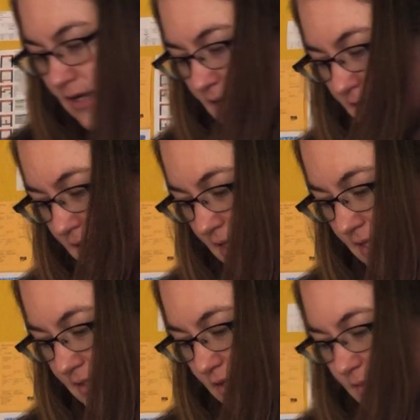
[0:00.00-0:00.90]
And
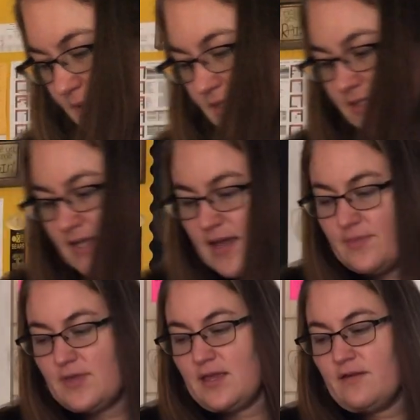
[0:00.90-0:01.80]
it's going to be the same
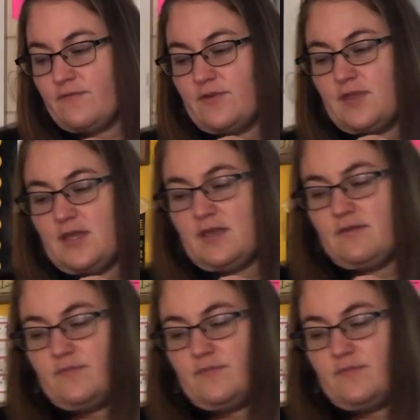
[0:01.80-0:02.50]
thing for the